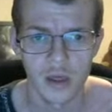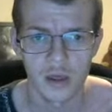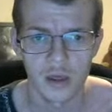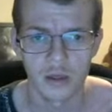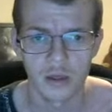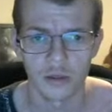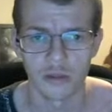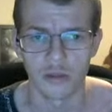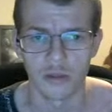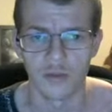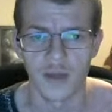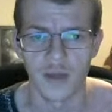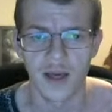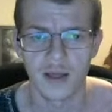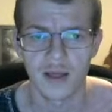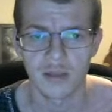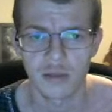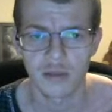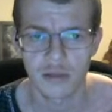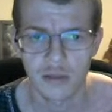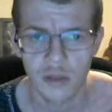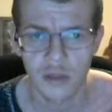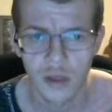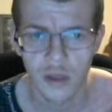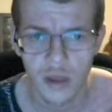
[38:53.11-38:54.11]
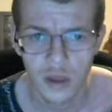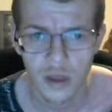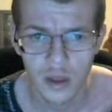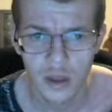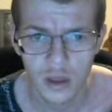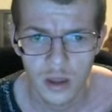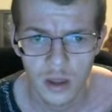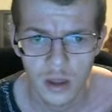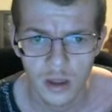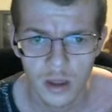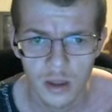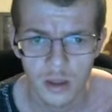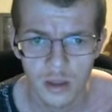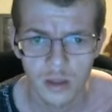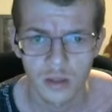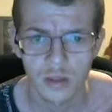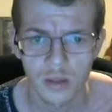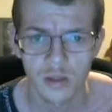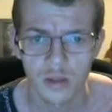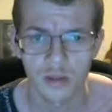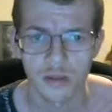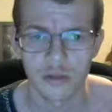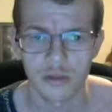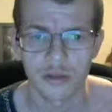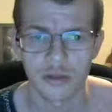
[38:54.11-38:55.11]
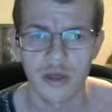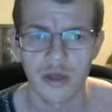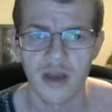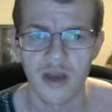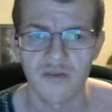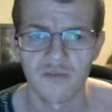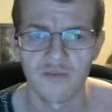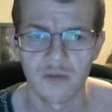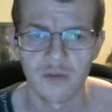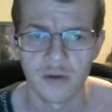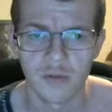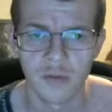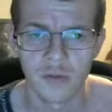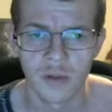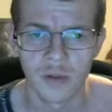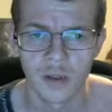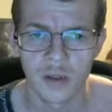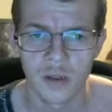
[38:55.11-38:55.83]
so that's seven